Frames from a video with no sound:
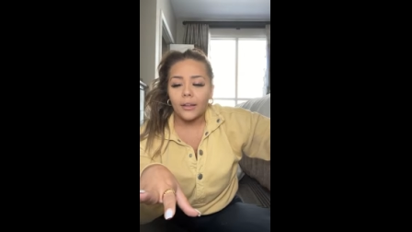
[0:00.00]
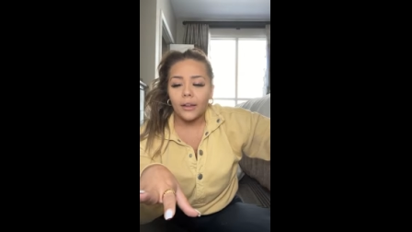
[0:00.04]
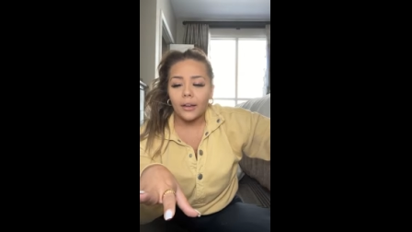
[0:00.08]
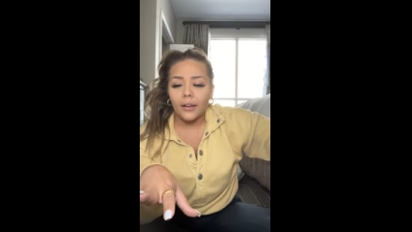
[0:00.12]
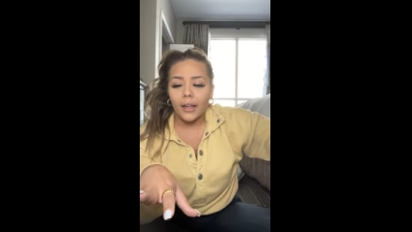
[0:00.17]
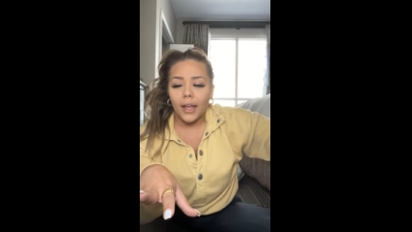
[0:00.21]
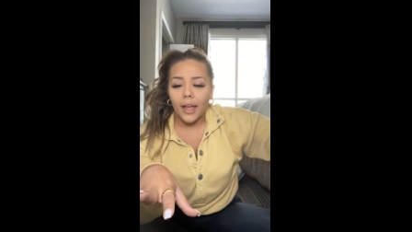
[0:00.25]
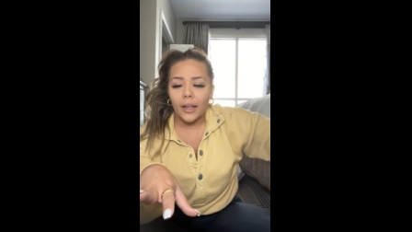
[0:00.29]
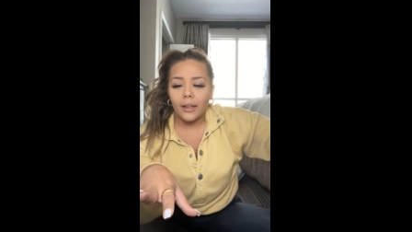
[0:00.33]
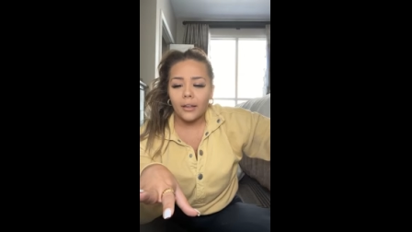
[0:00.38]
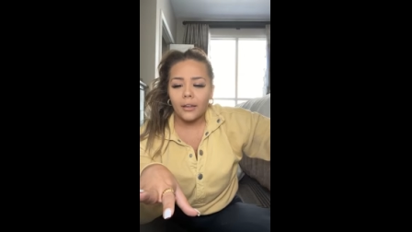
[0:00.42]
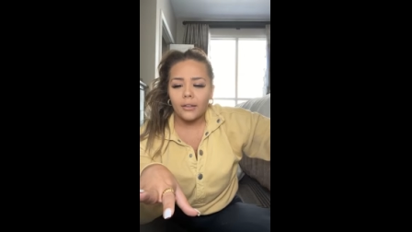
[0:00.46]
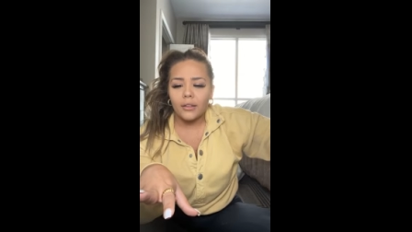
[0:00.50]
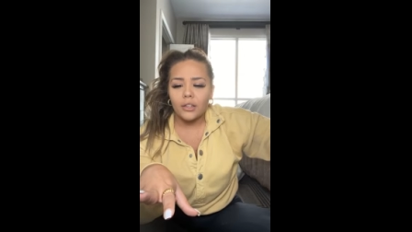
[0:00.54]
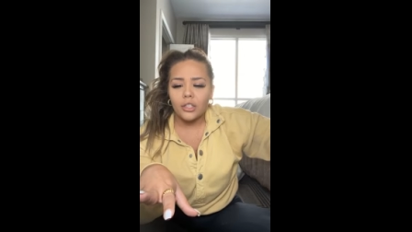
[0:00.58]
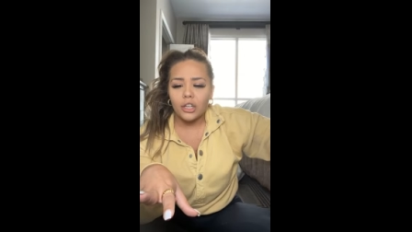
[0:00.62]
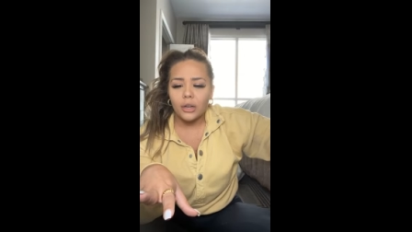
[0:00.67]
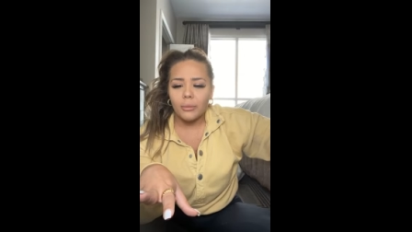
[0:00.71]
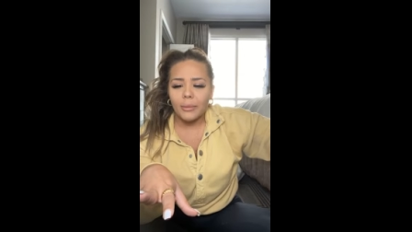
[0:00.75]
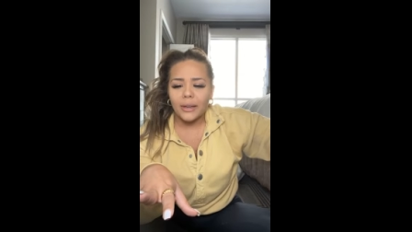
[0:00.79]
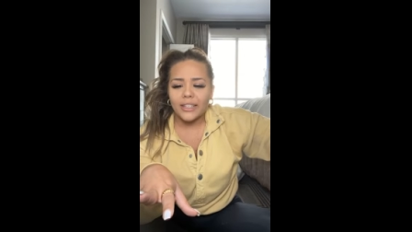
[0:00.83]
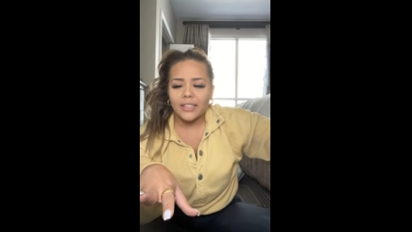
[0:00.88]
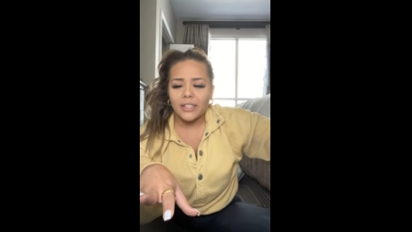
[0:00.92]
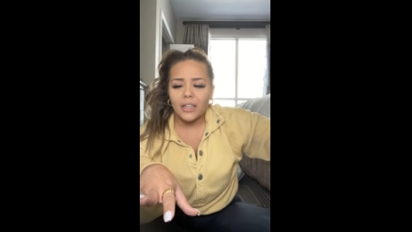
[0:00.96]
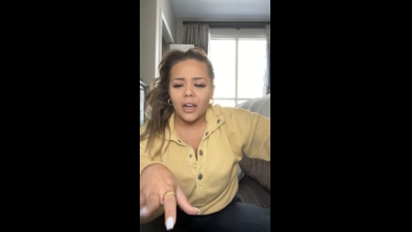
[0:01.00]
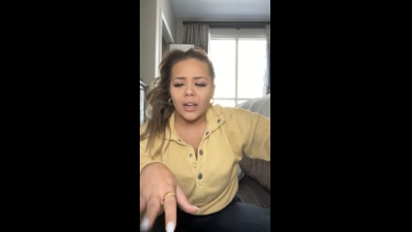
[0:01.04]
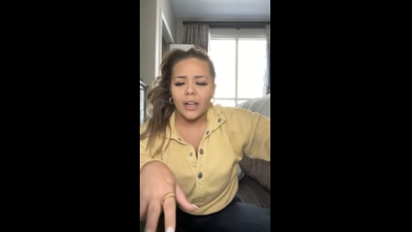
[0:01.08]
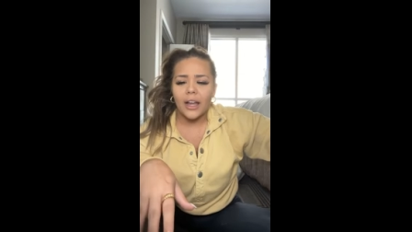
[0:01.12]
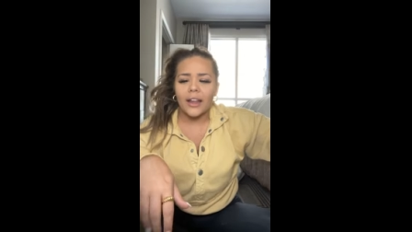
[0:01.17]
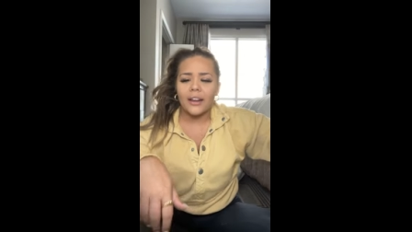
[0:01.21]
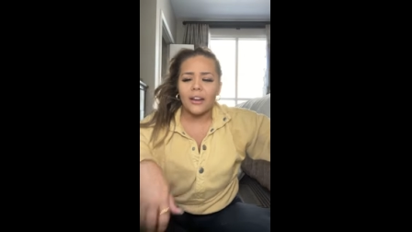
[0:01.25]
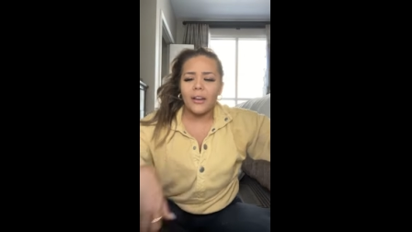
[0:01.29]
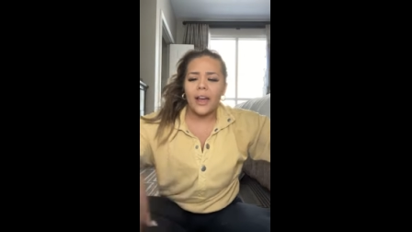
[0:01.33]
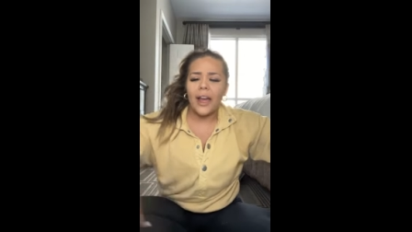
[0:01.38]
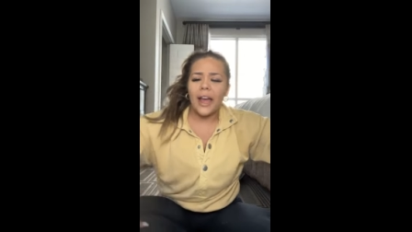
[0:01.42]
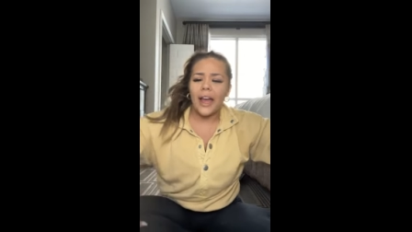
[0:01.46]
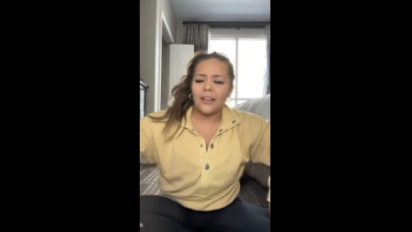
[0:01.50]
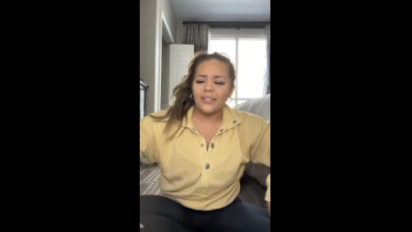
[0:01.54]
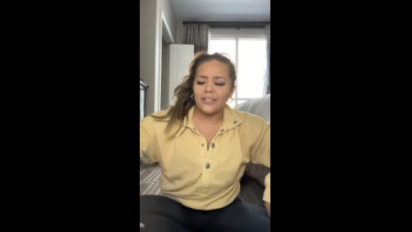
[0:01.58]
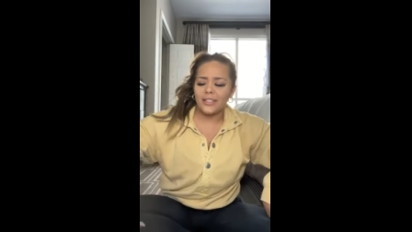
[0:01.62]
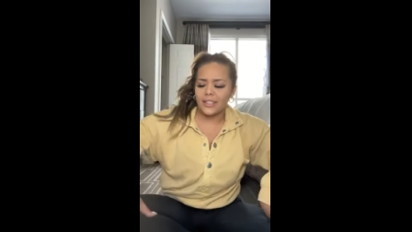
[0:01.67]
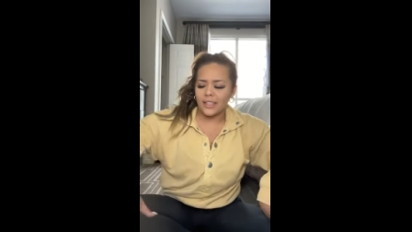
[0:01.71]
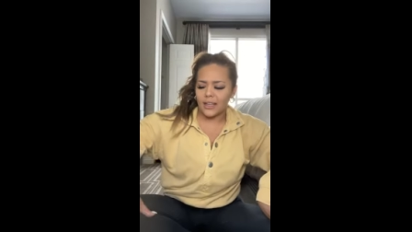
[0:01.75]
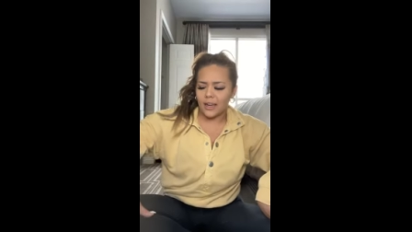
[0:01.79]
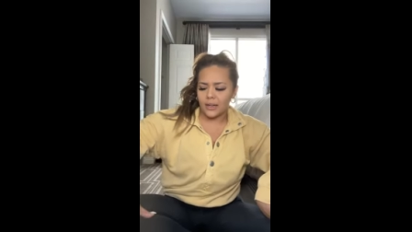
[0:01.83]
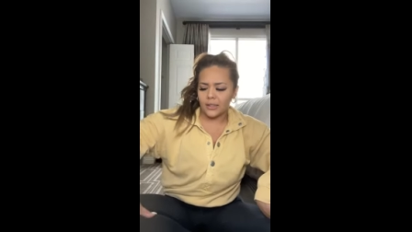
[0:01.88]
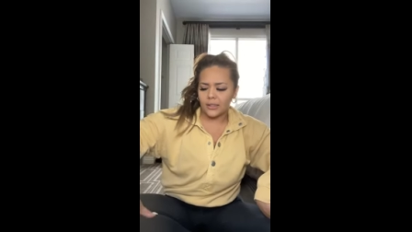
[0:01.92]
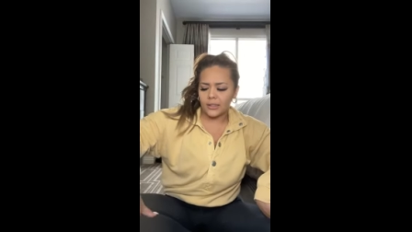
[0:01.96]
Okay? Show my sock. I don't have
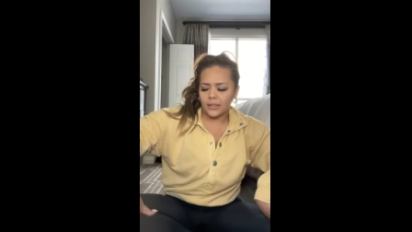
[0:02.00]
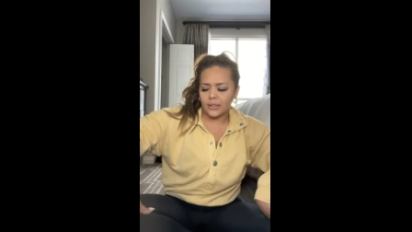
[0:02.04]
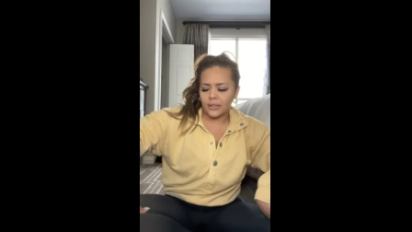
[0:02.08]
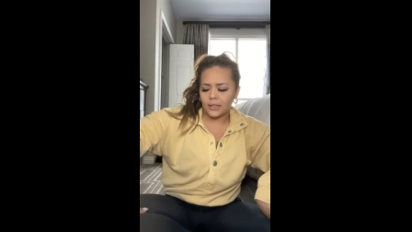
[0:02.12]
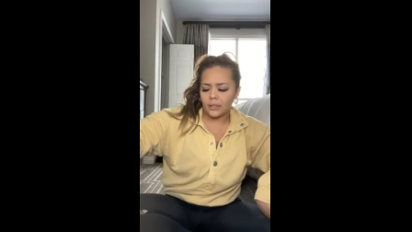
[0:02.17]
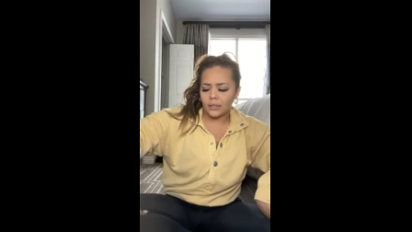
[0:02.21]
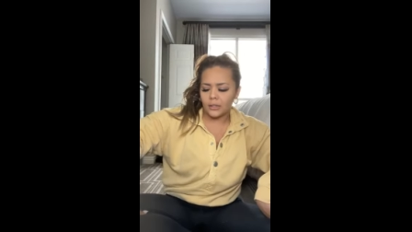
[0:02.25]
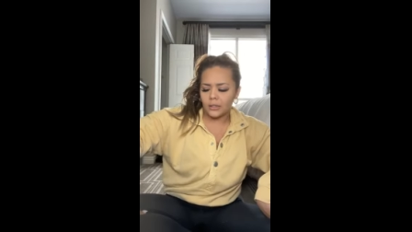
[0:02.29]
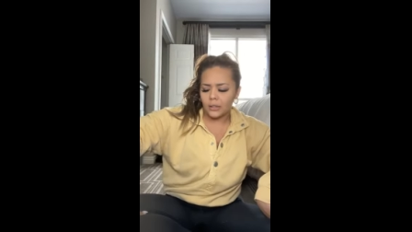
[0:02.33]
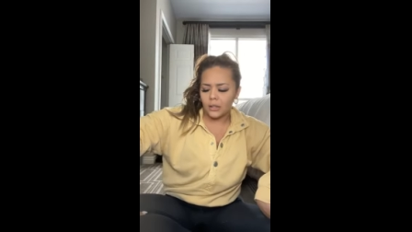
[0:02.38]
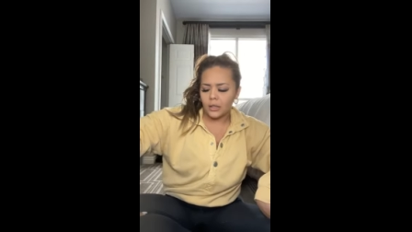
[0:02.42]
socks.